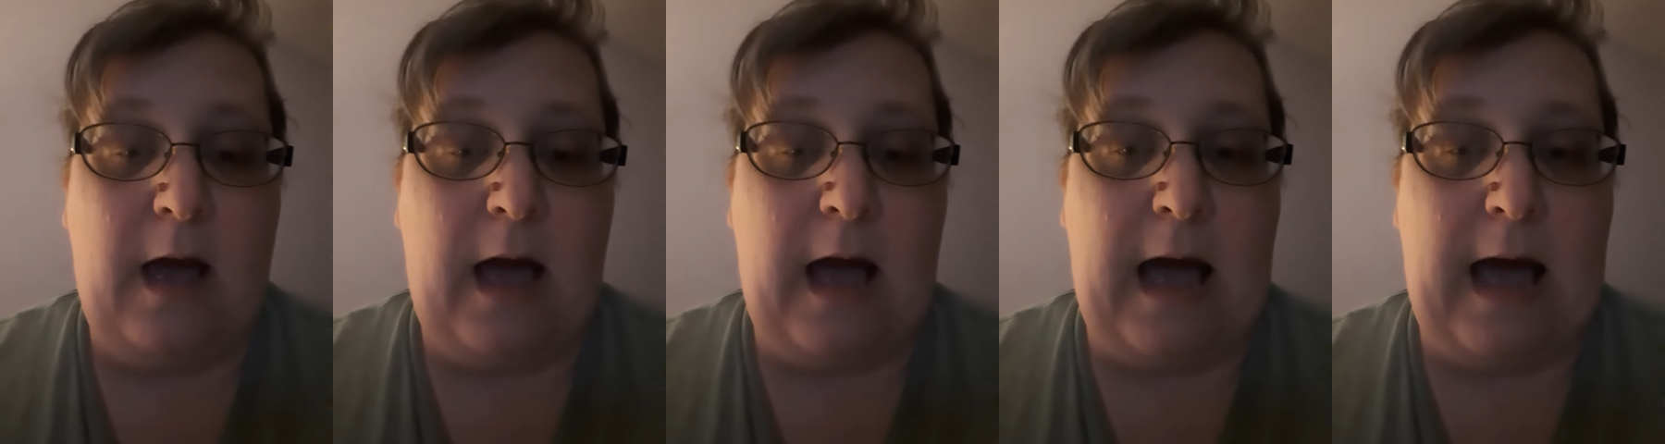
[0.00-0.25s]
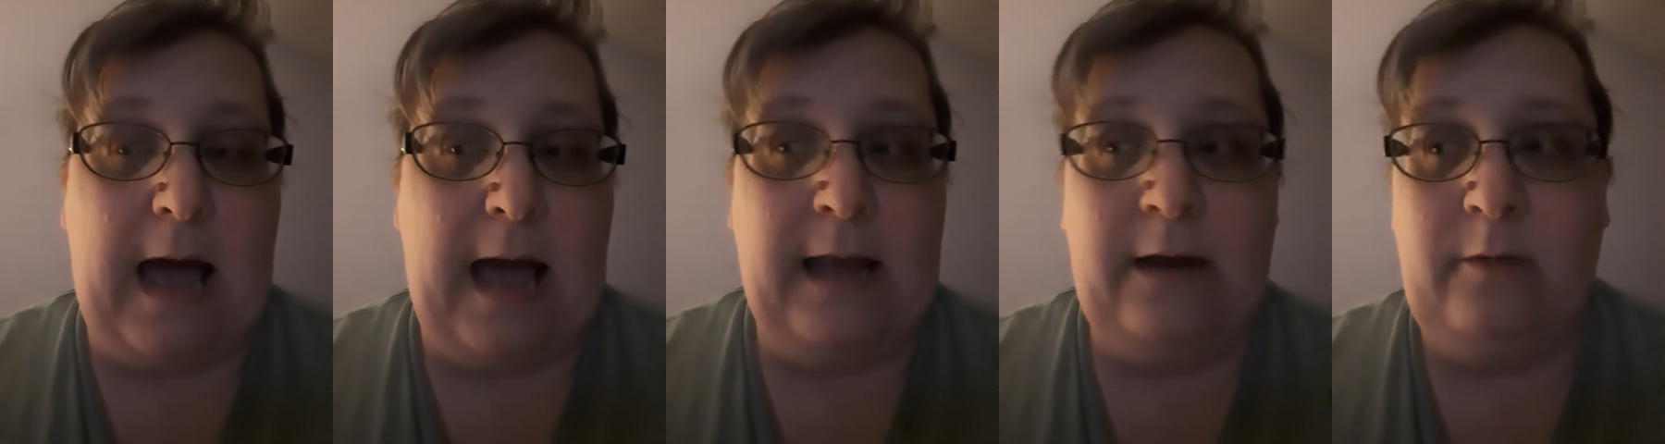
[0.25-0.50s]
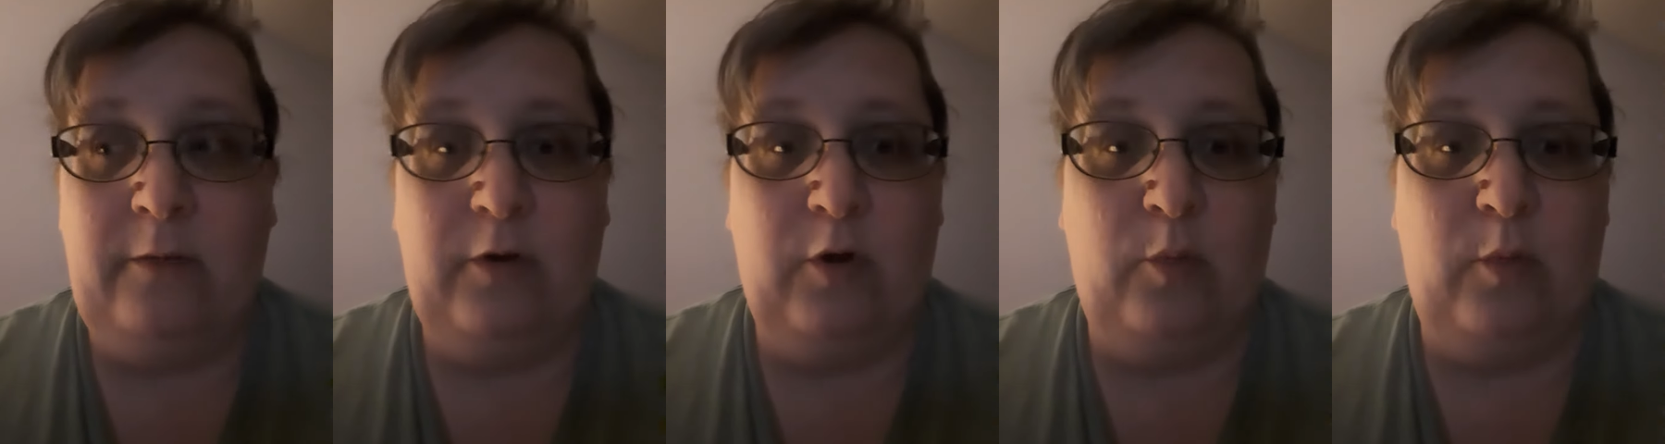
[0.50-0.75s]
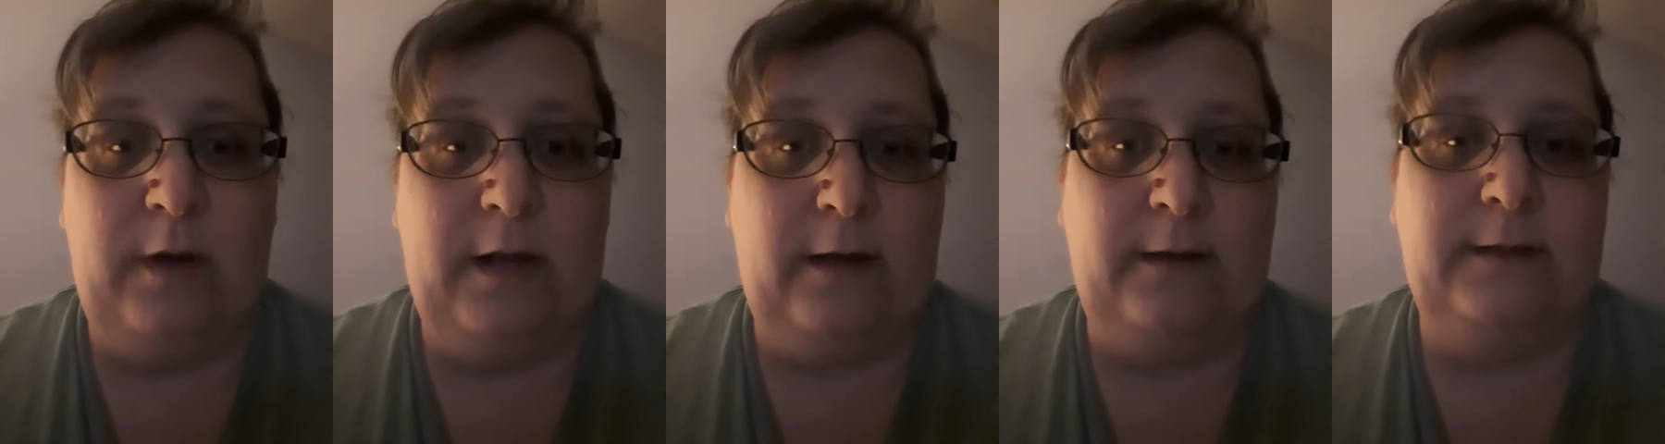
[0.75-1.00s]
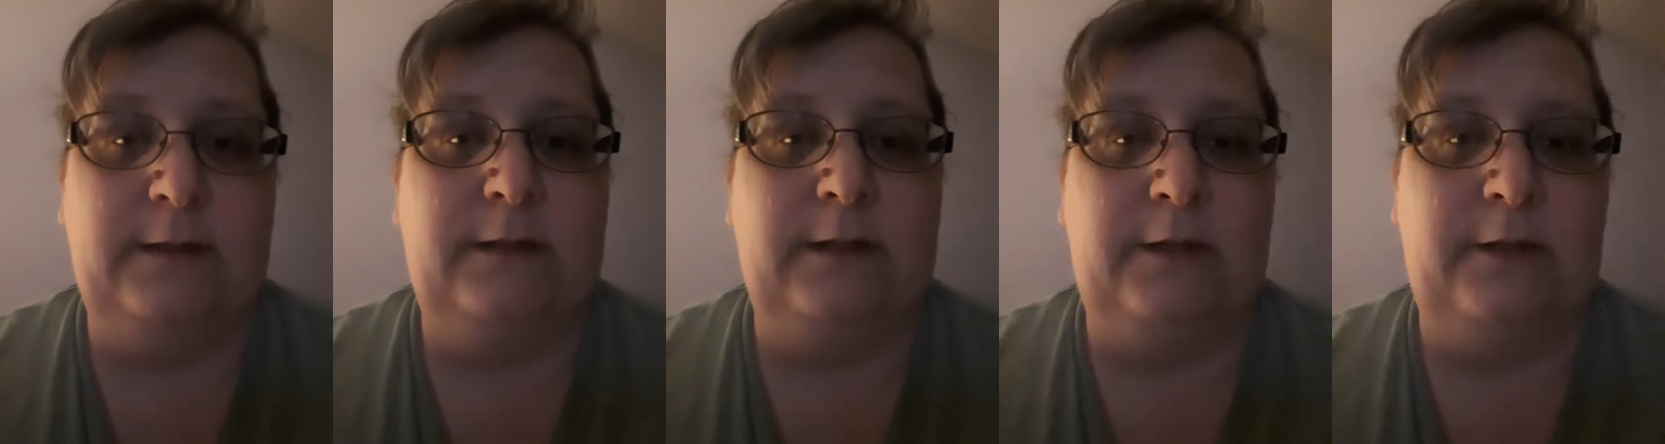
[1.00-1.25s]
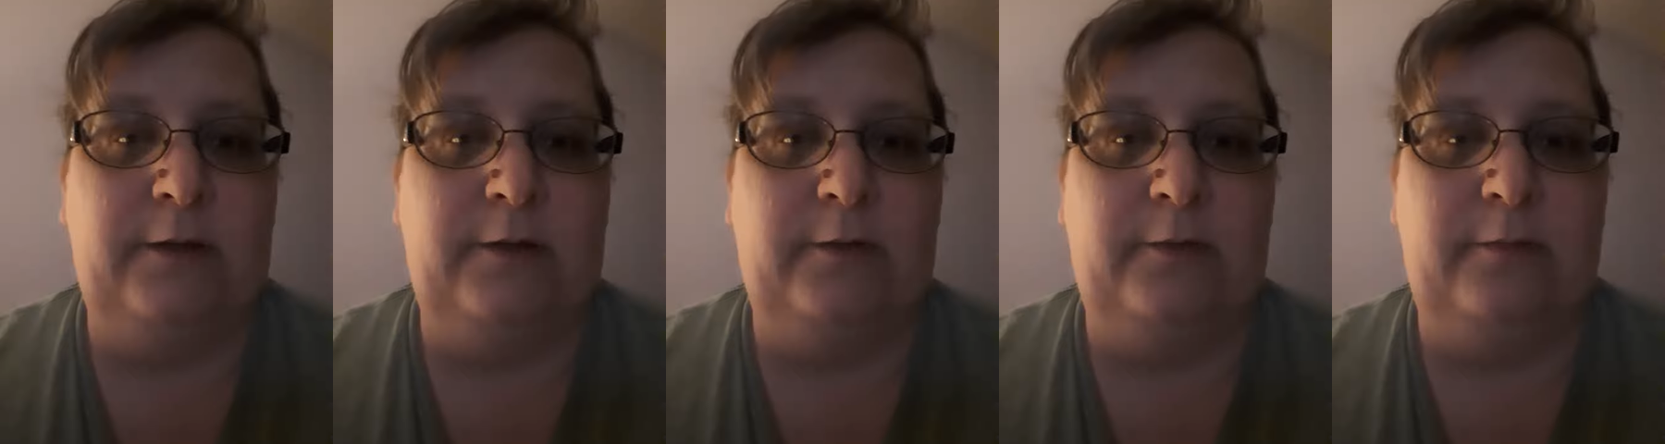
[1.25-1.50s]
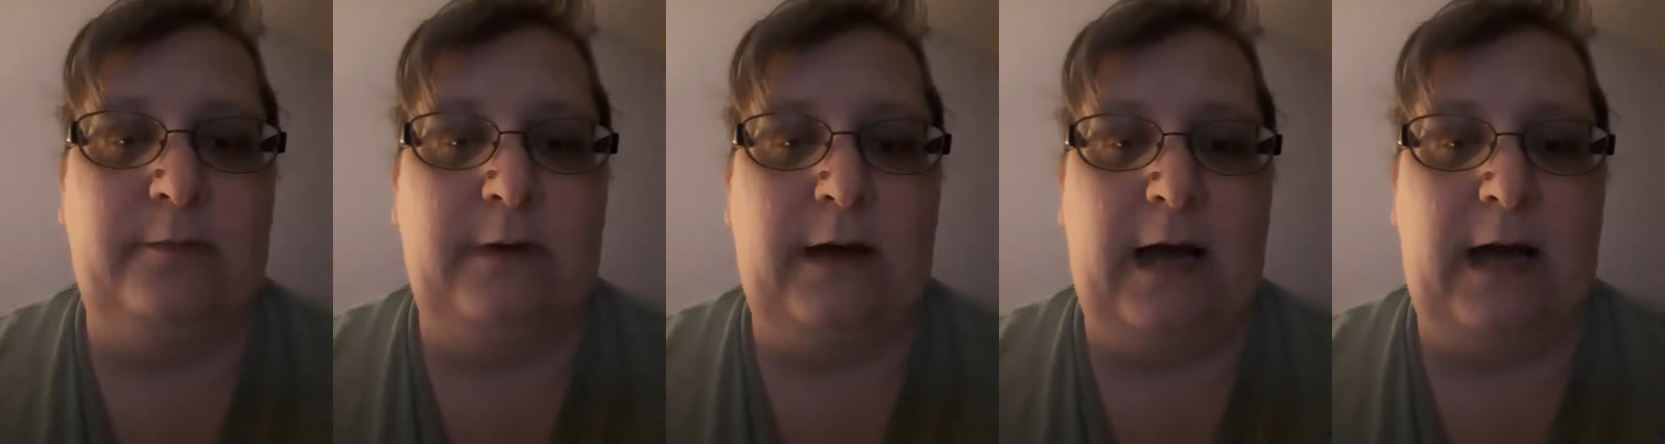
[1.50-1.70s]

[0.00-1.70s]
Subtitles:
I don't know what else to do.